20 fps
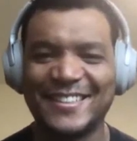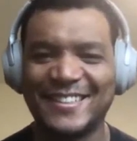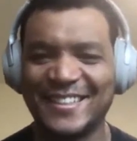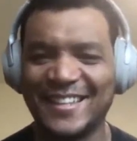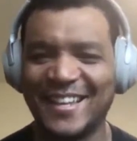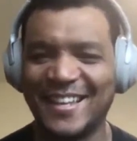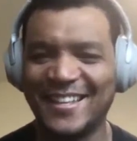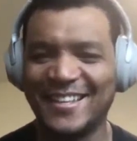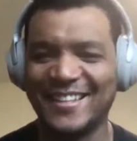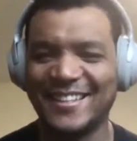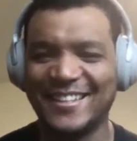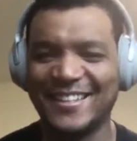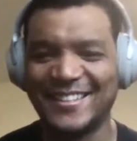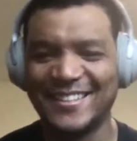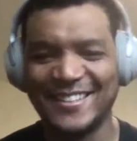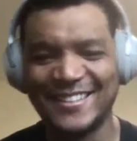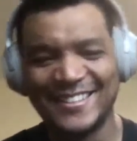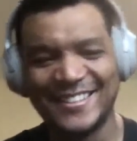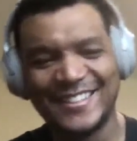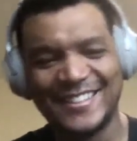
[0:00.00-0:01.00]

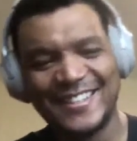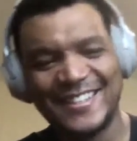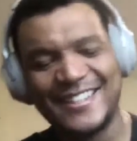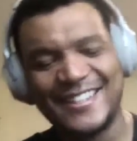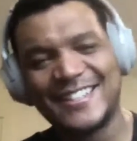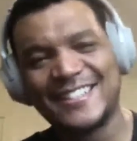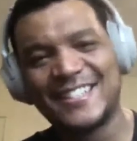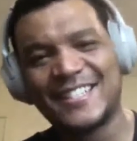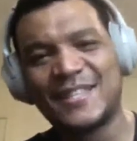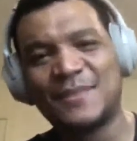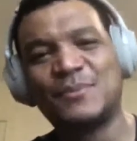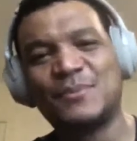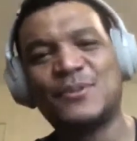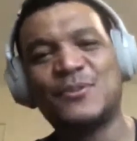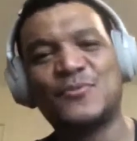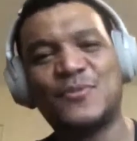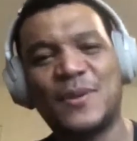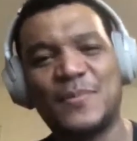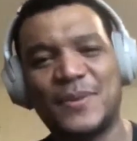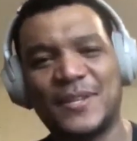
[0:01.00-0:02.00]
It's like the
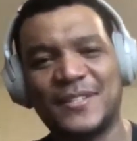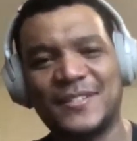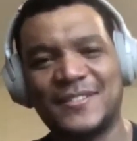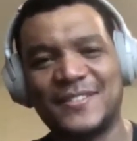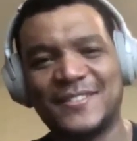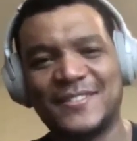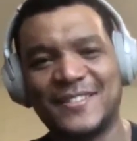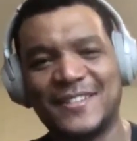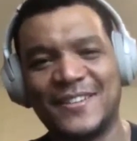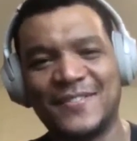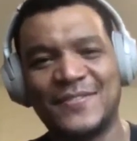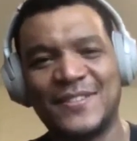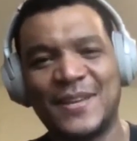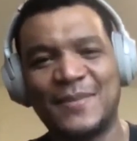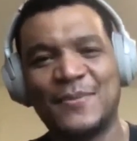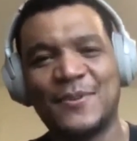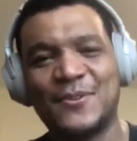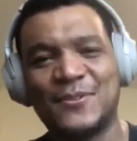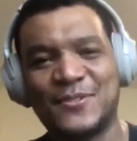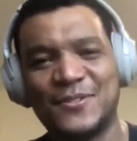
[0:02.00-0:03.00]
blue ribbon of
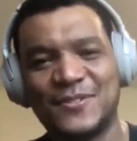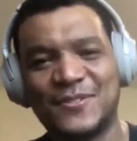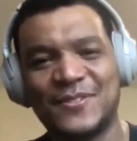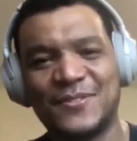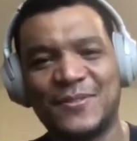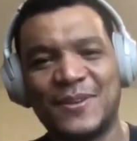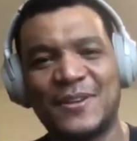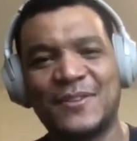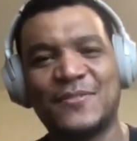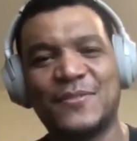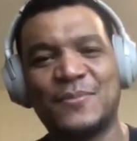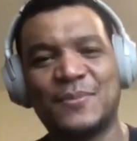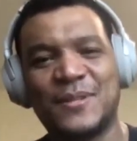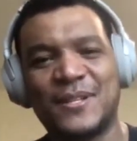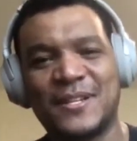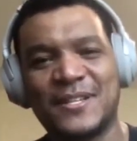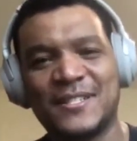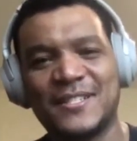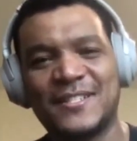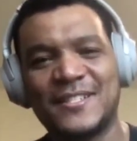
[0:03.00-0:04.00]
demos, the round of
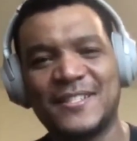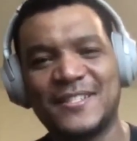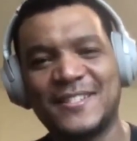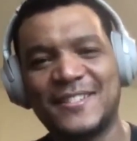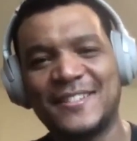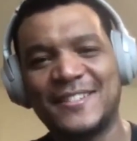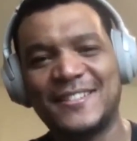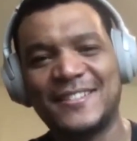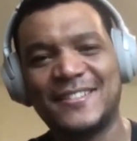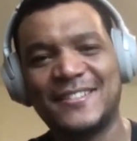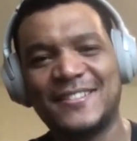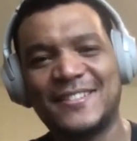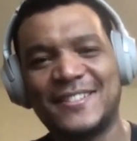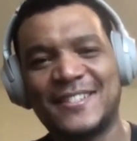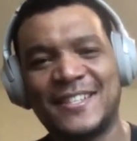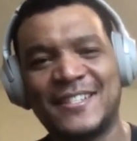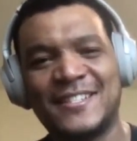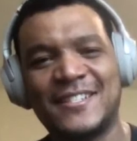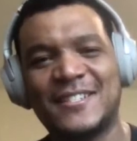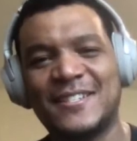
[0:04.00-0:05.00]
applause.
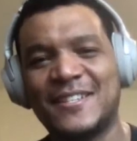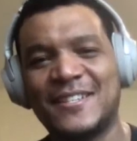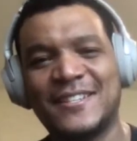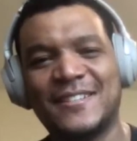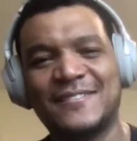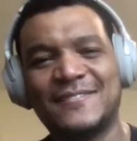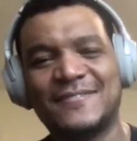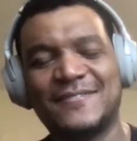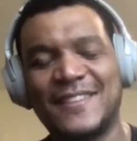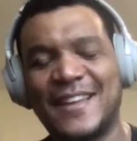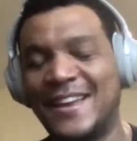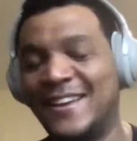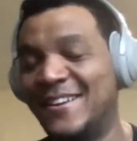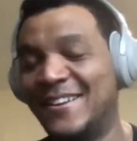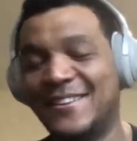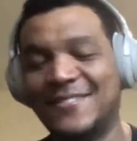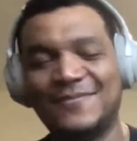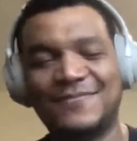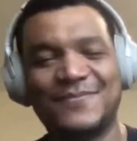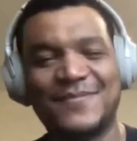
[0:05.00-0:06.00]
That's just I
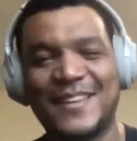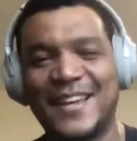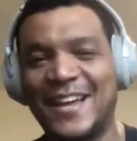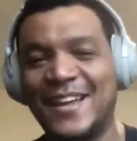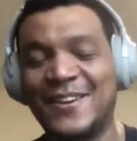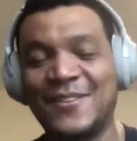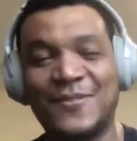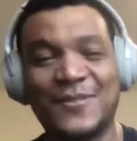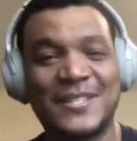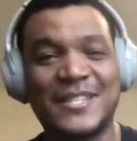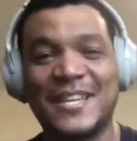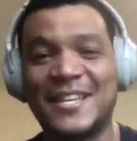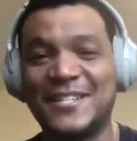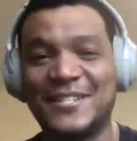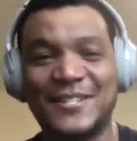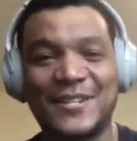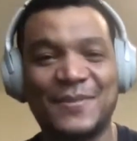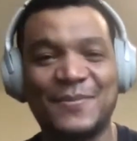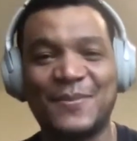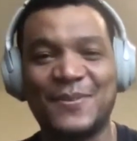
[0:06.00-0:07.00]
don't know. I don't know what
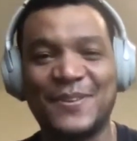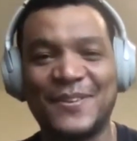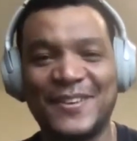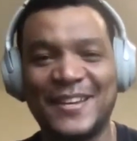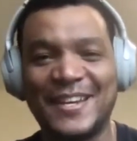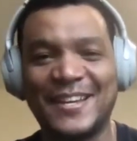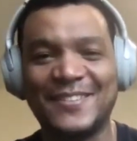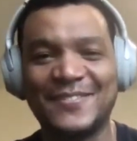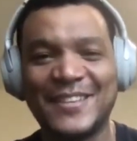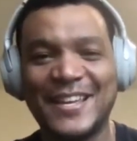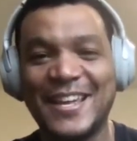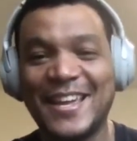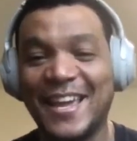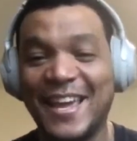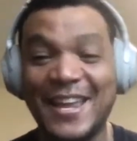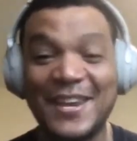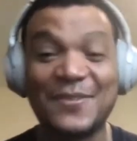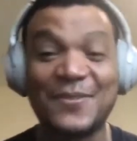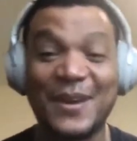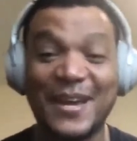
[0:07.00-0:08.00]
tangent I'm on right now.
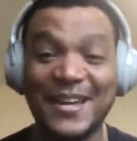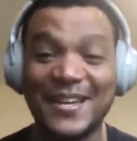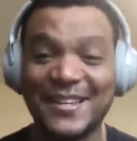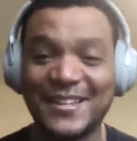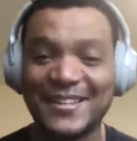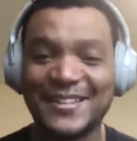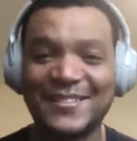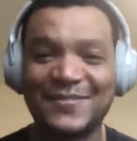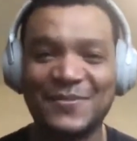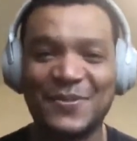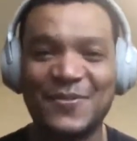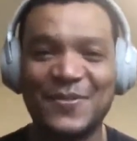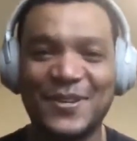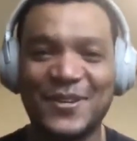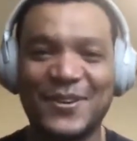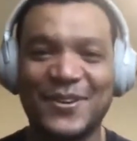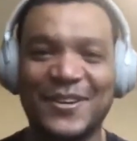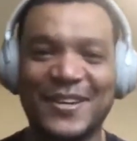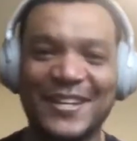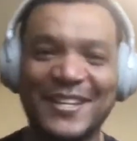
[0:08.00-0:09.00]
Anyway,
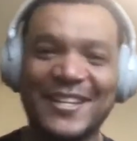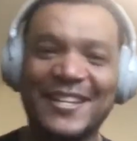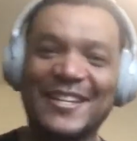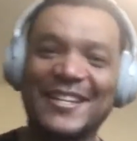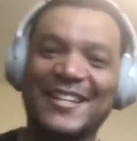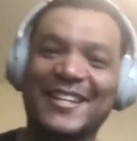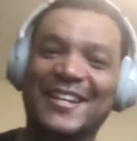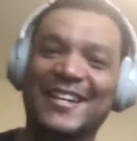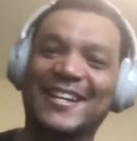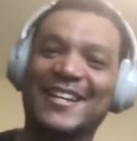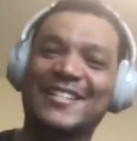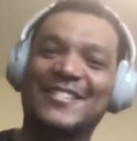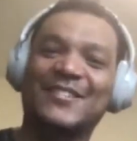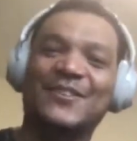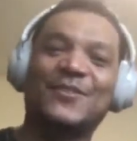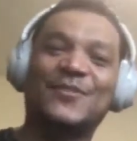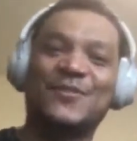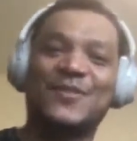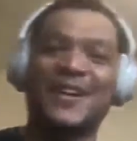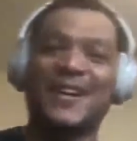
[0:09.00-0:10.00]
moving on.
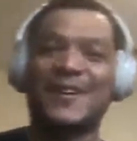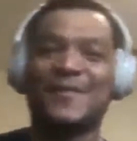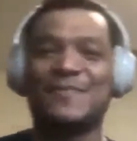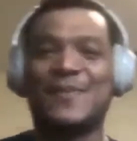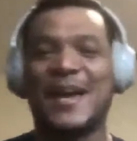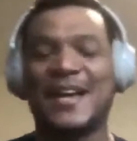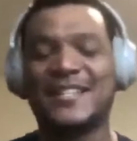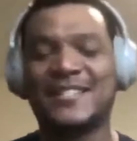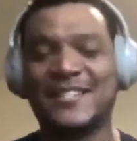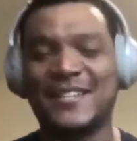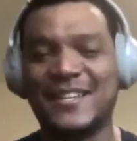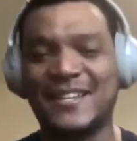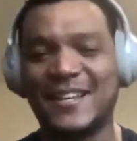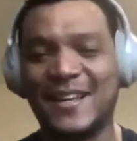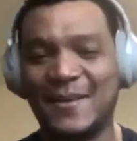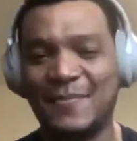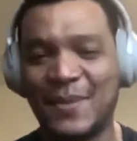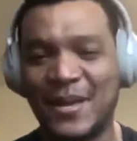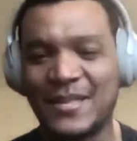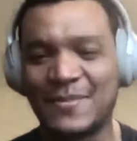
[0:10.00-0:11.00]
So back to
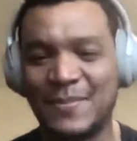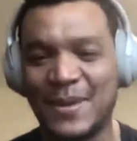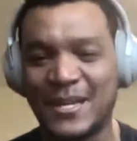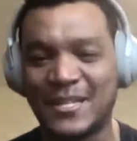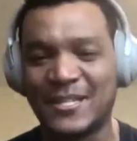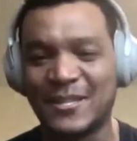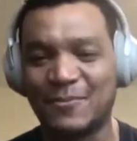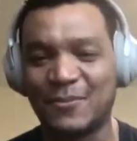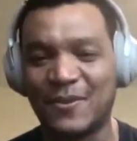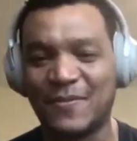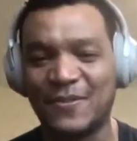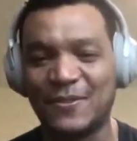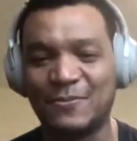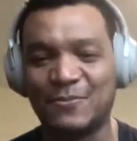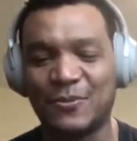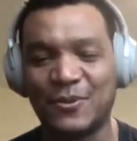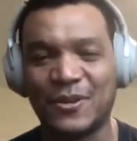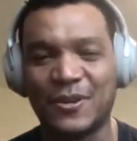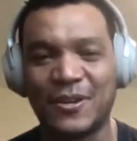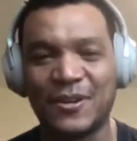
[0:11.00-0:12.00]
the previous
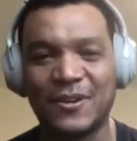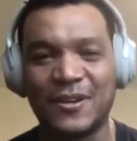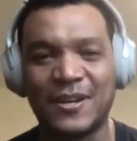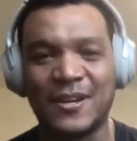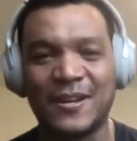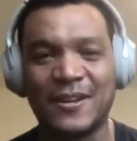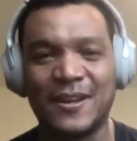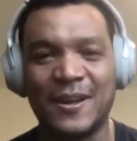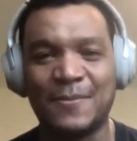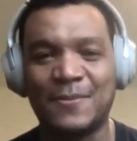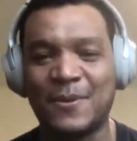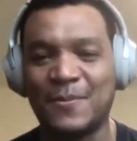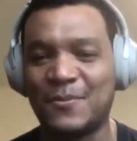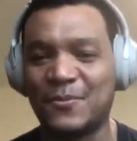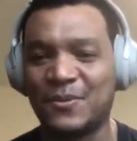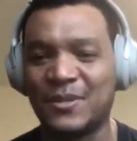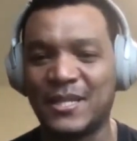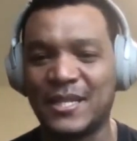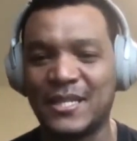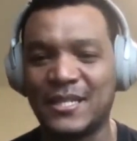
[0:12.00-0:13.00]
point on
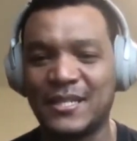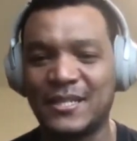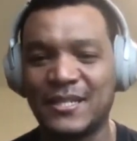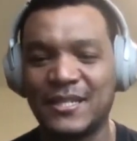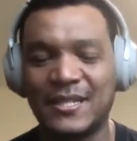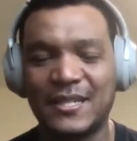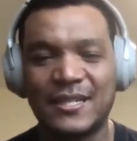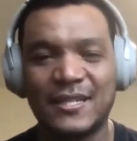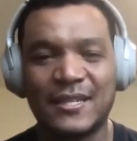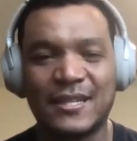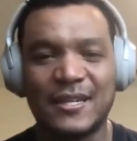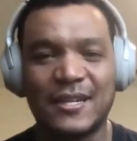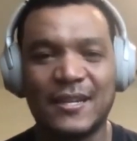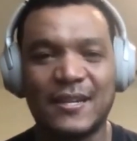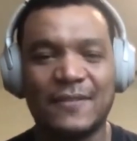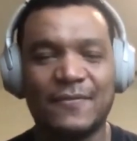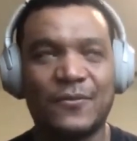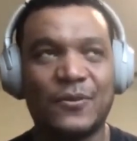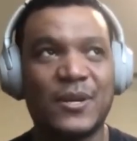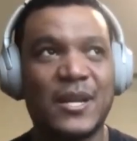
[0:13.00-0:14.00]
upcoming release
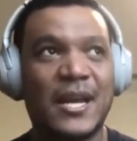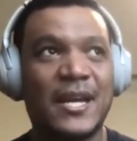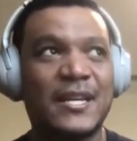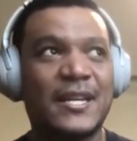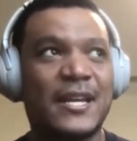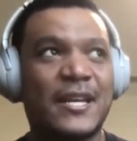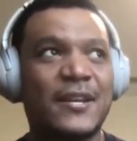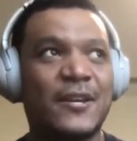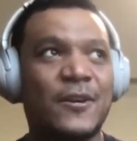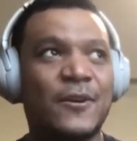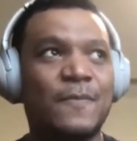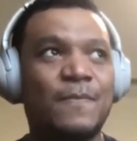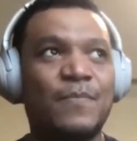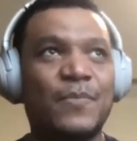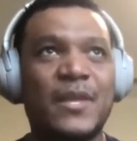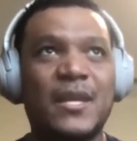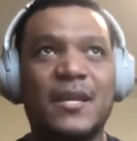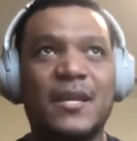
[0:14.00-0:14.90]
for 9.0.